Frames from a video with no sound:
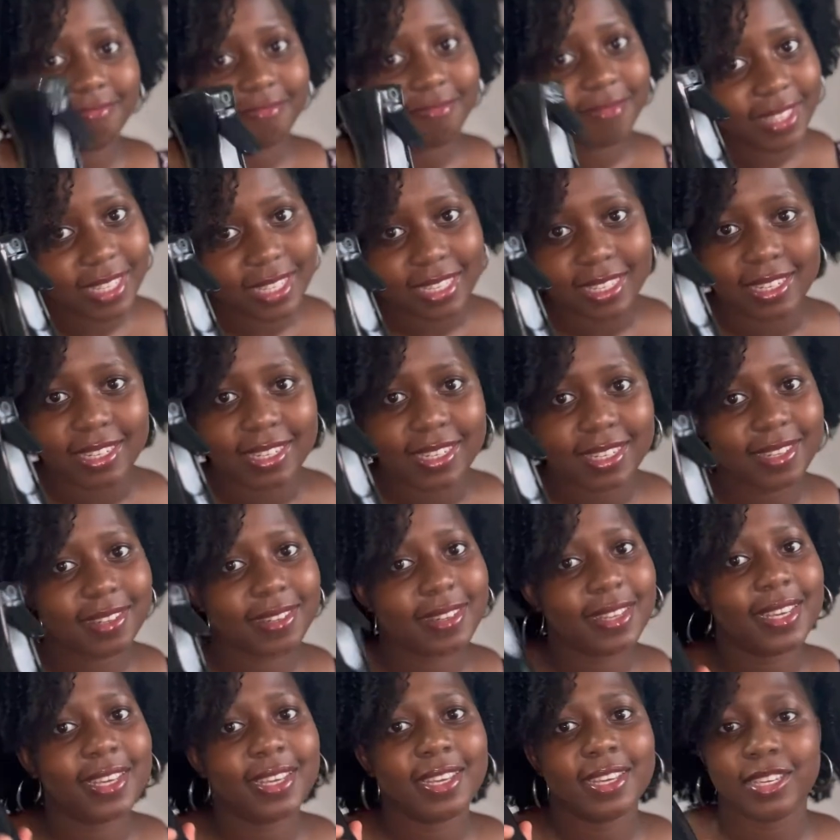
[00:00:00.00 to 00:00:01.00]
this
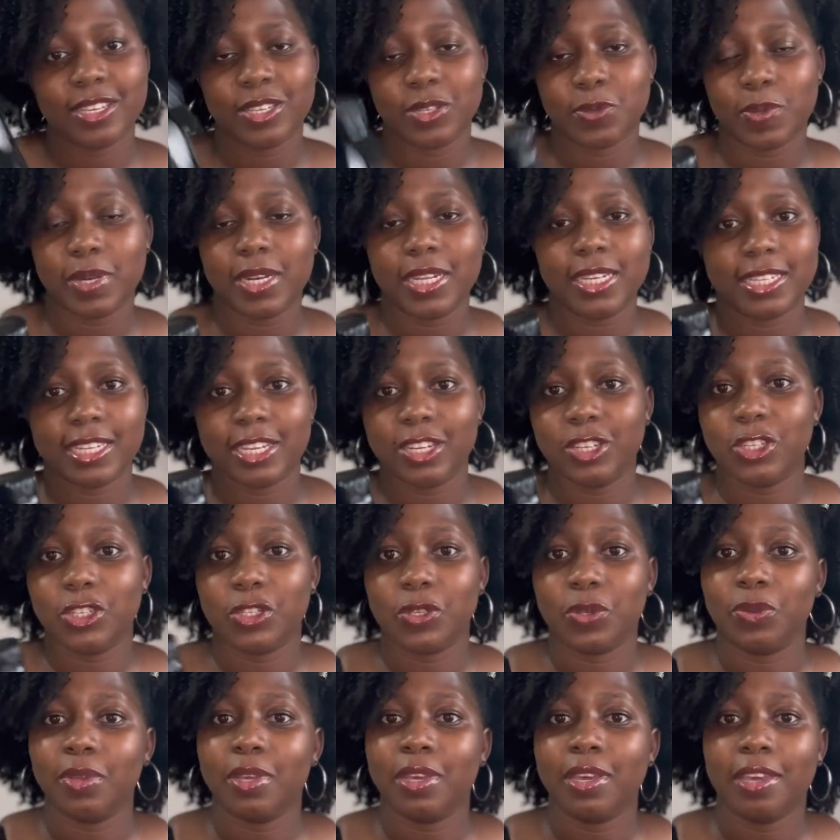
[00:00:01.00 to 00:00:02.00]
is really
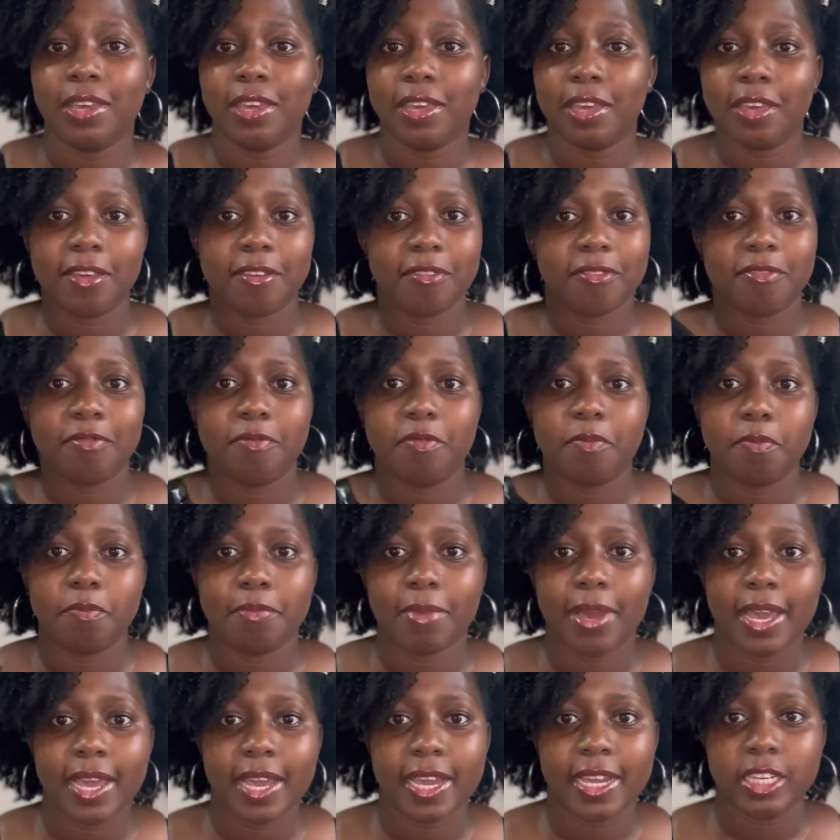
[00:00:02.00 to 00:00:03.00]
essential if my
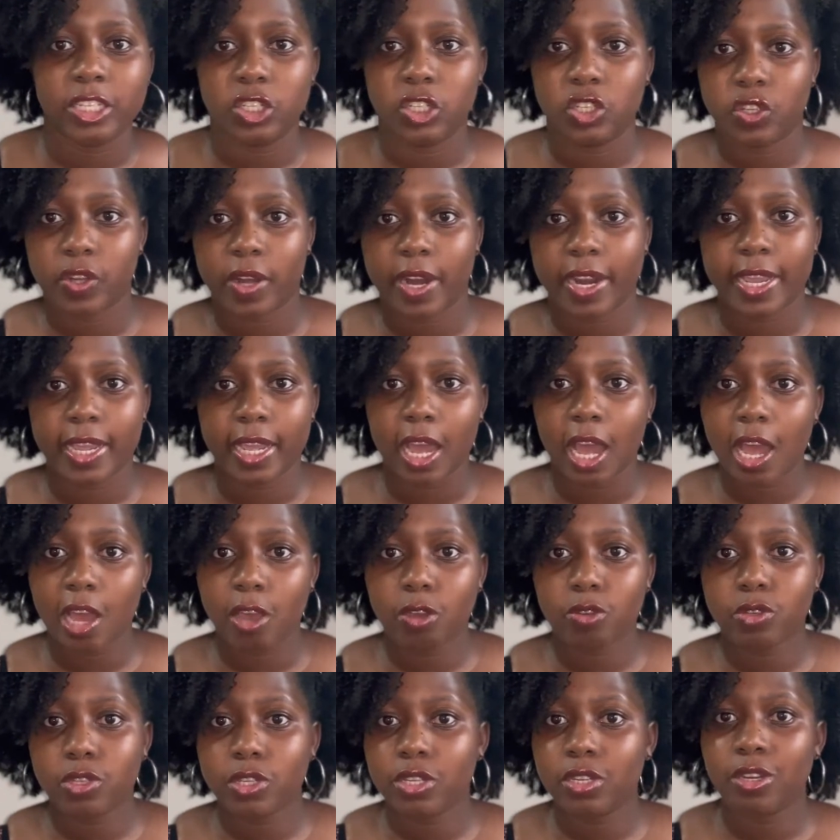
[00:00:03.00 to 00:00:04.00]
hair is drying
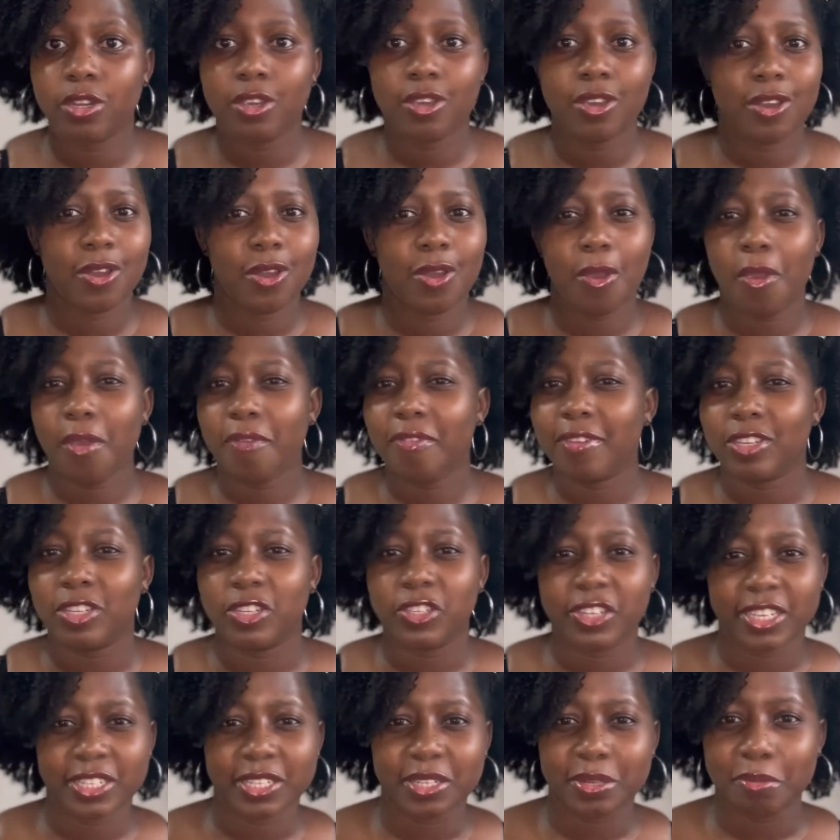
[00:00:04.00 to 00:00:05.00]
out, or if it's
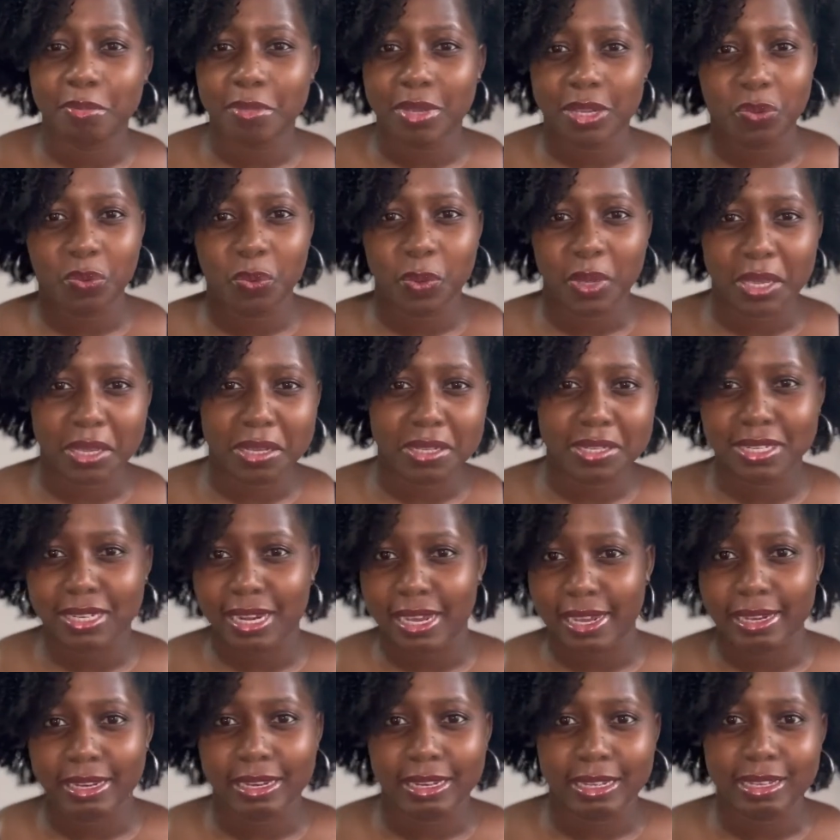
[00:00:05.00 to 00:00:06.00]
just midweek
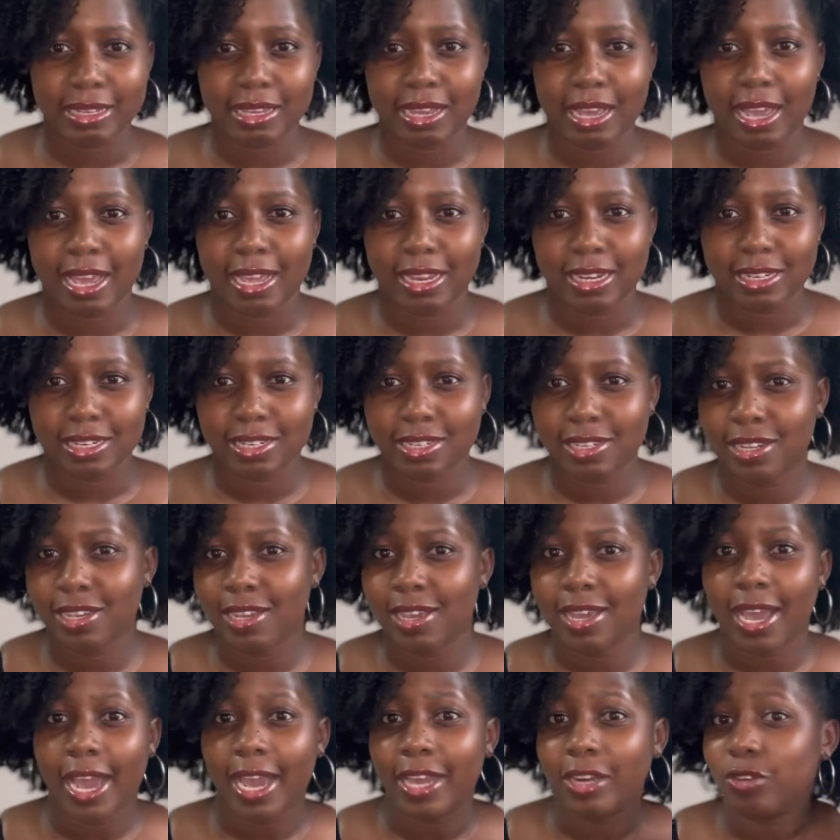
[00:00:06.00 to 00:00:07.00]
styling and
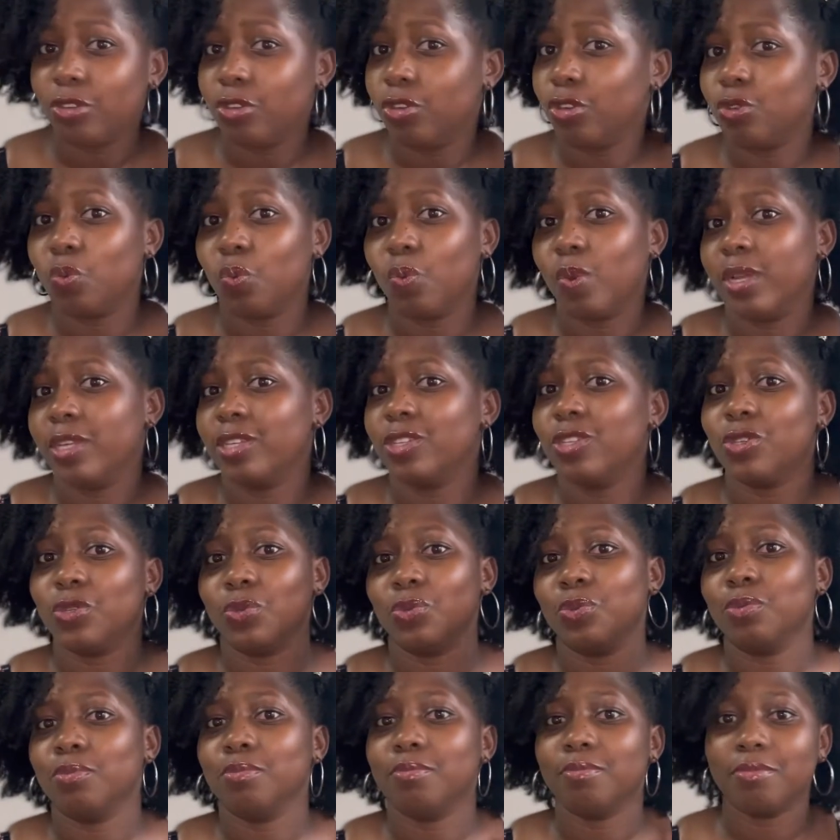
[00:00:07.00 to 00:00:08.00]
I do not want
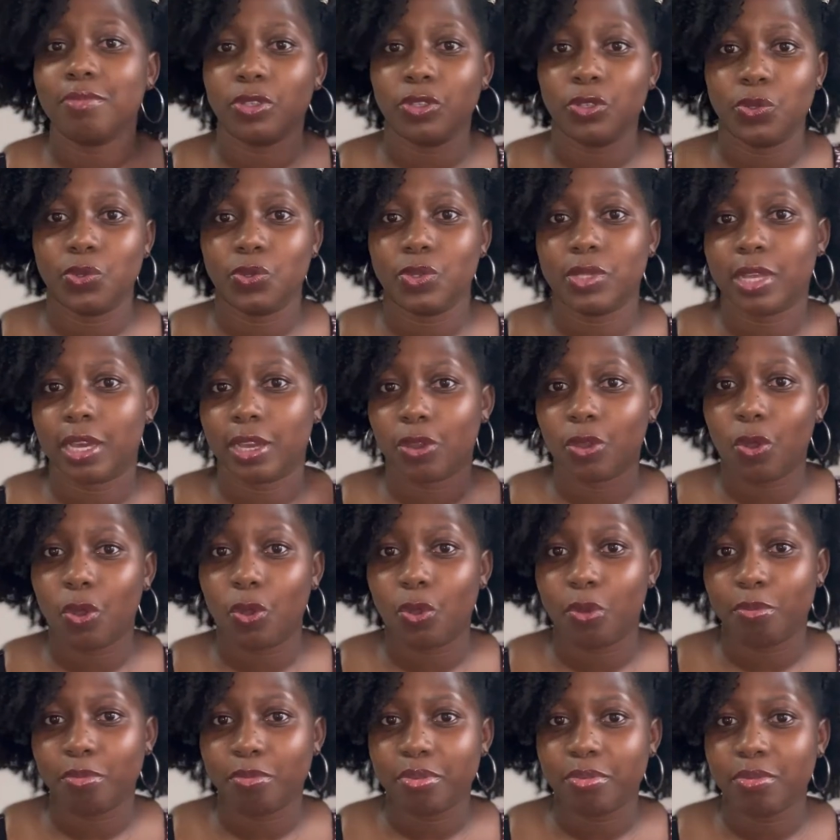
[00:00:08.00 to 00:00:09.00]
to use a
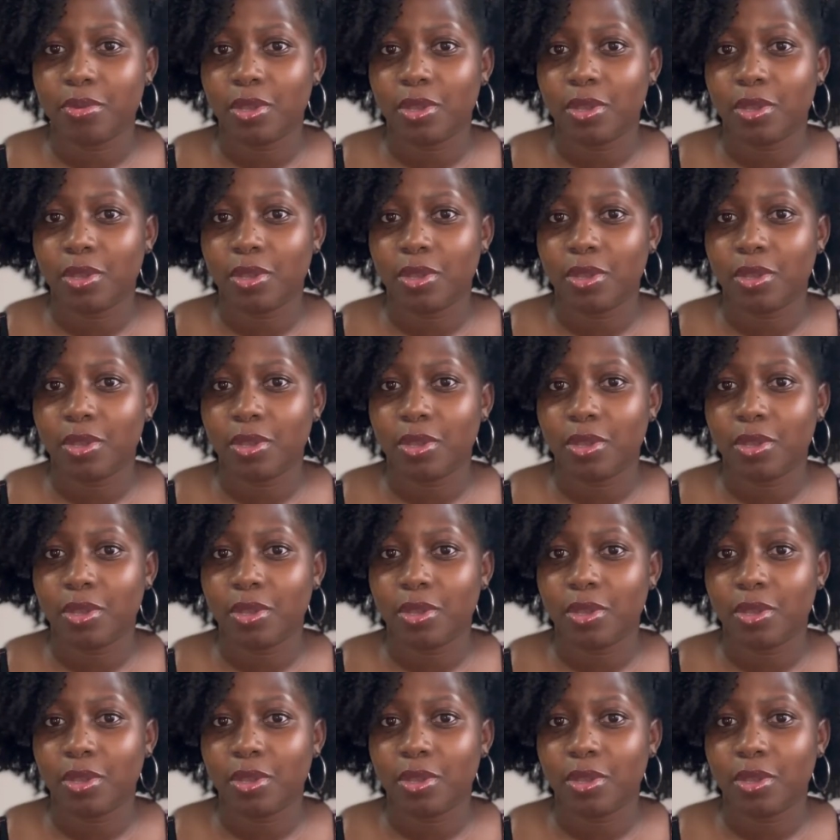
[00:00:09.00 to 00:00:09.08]
comb